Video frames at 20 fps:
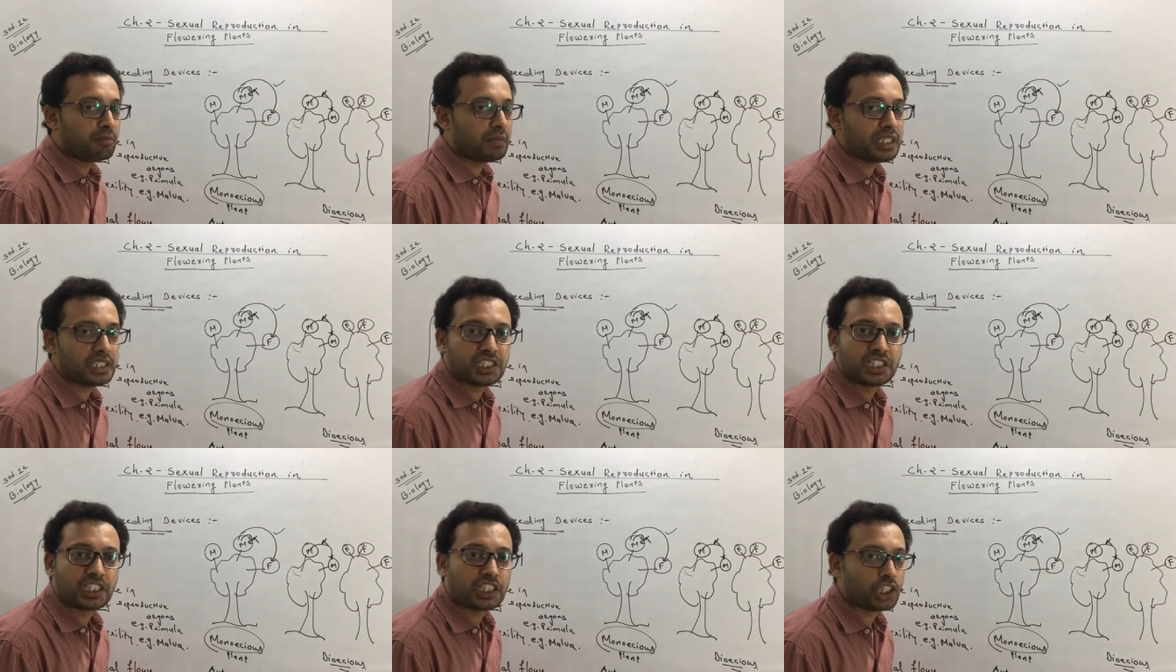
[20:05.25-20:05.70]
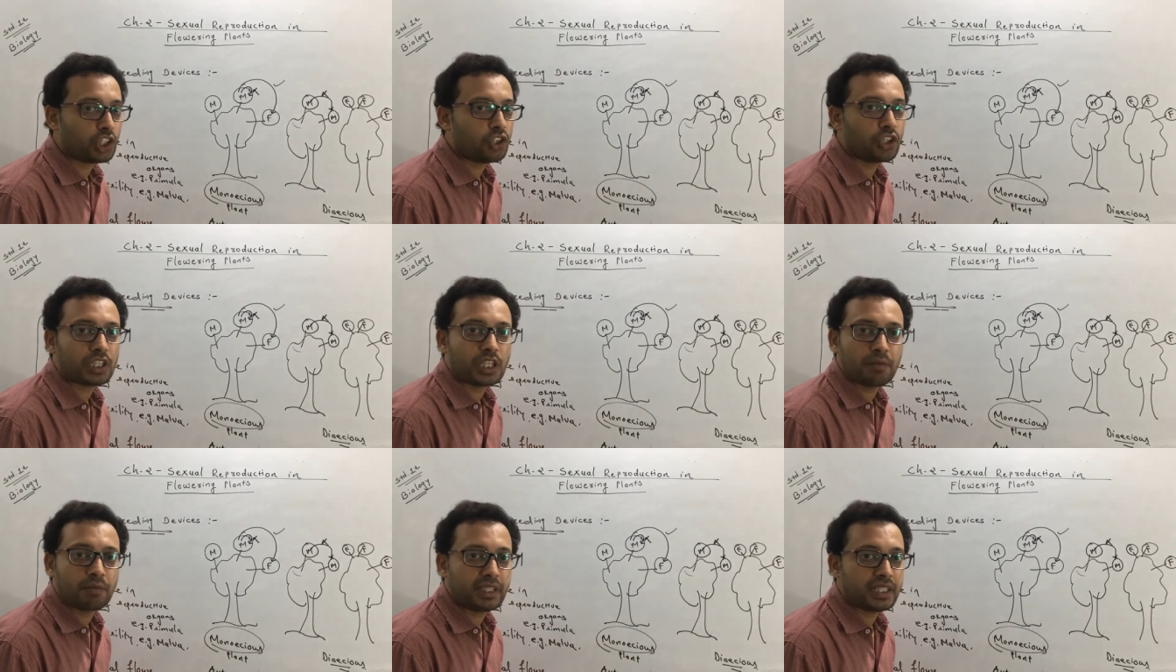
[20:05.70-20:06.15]
but
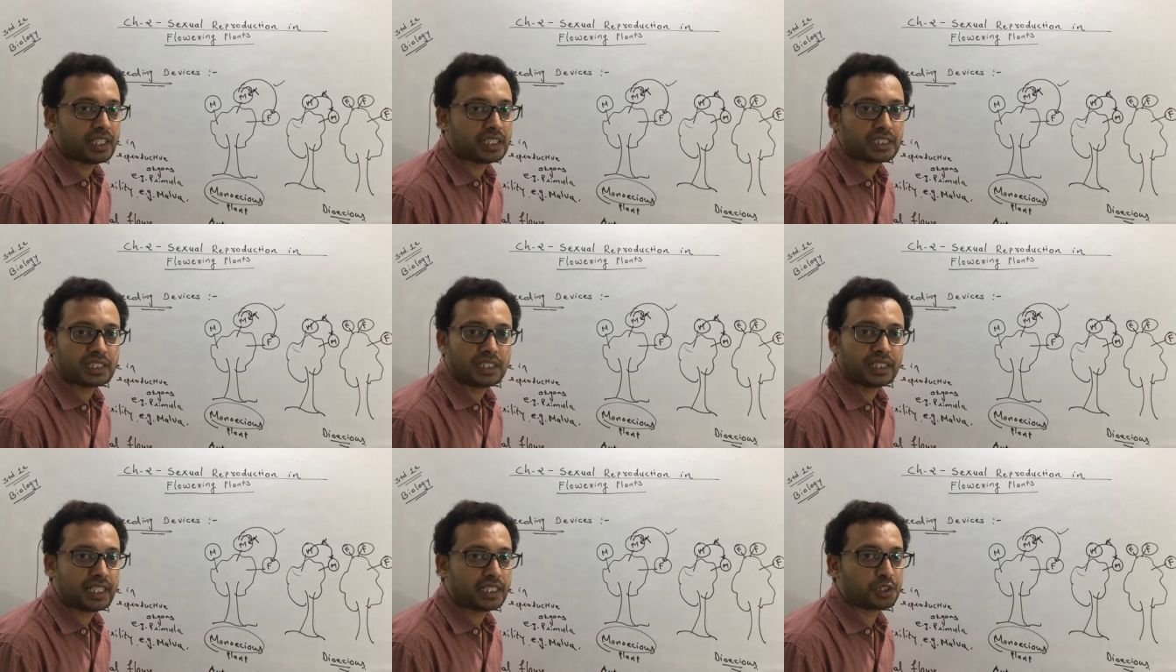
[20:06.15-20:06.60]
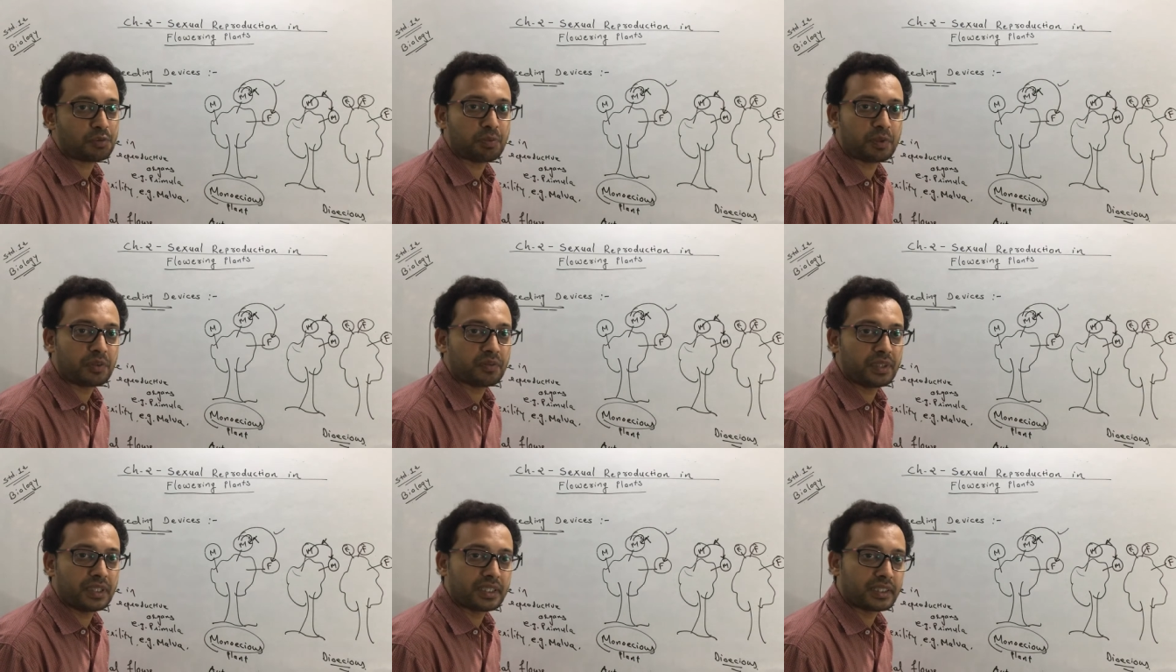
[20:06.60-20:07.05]
geitonogamy doesn't get
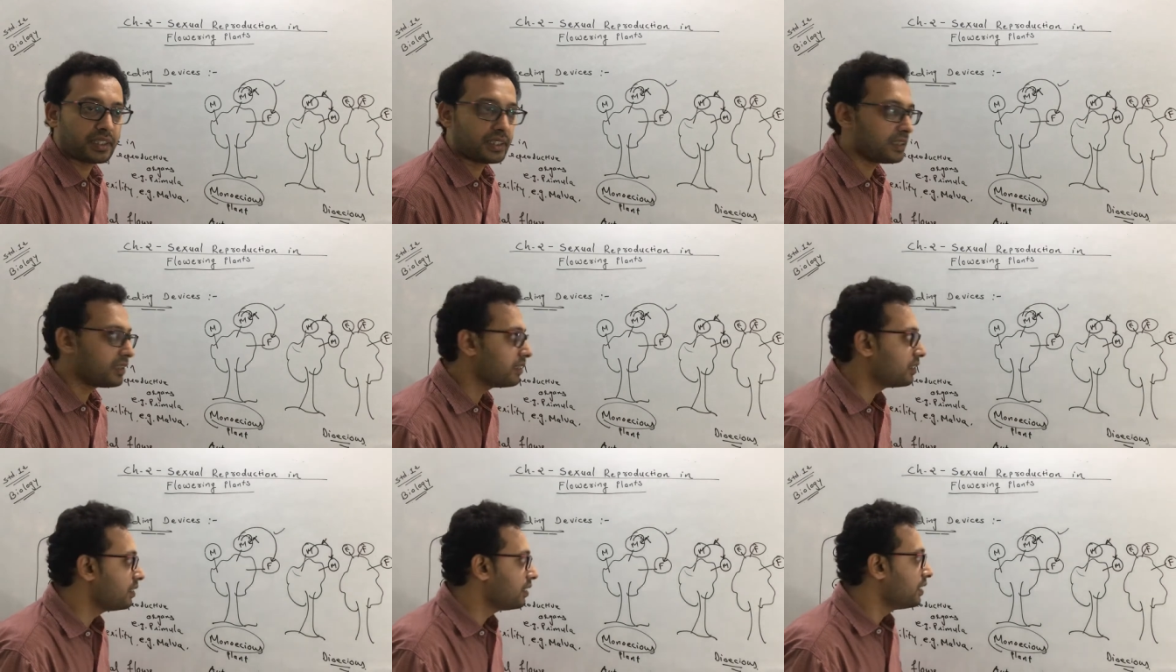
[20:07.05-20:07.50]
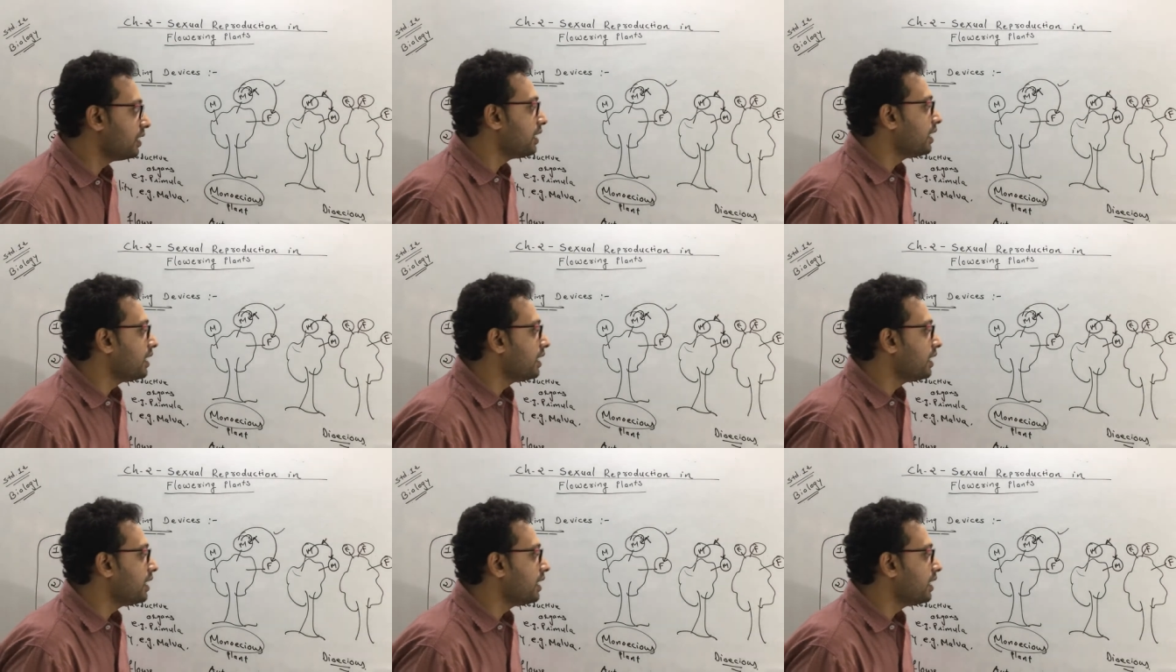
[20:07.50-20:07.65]
prevented.